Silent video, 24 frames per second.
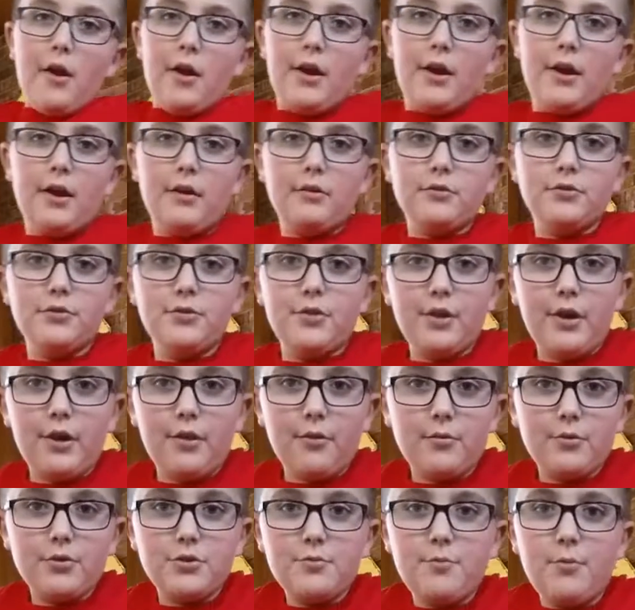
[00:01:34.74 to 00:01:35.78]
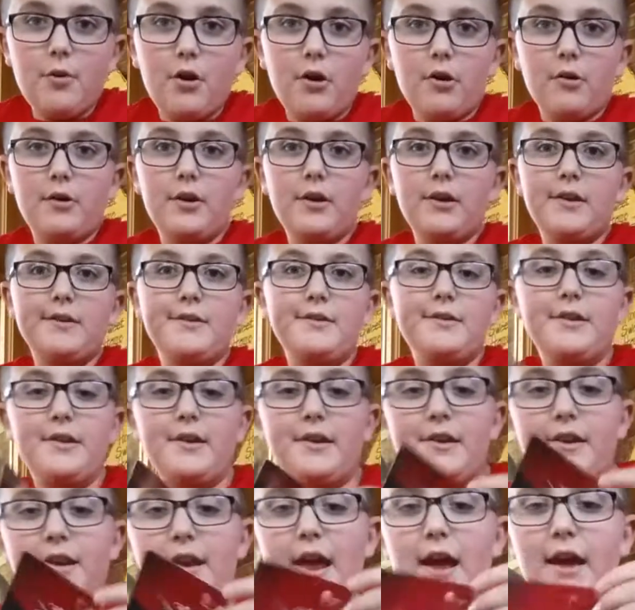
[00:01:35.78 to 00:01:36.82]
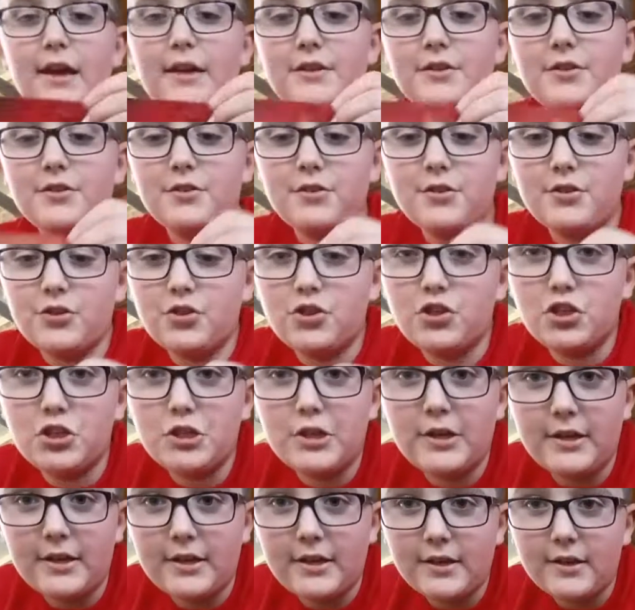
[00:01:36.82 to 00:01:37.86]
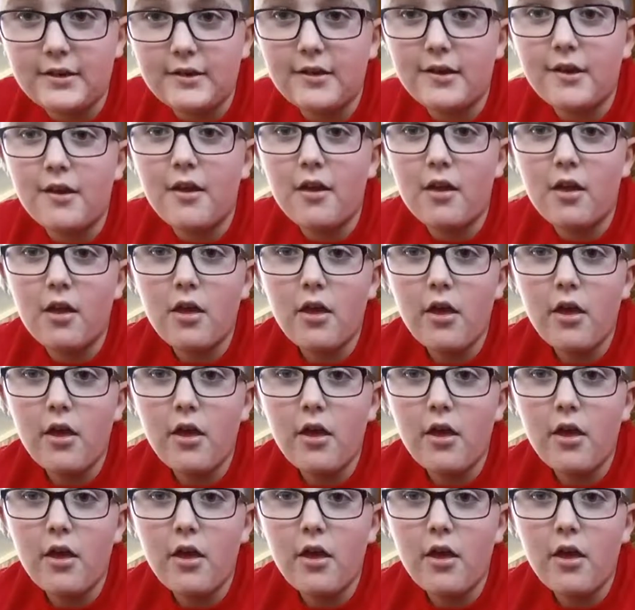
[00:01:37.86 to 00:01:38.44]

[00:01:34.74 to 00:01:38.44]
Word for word: and I'll do the other one tomorrow. It is the Next Gen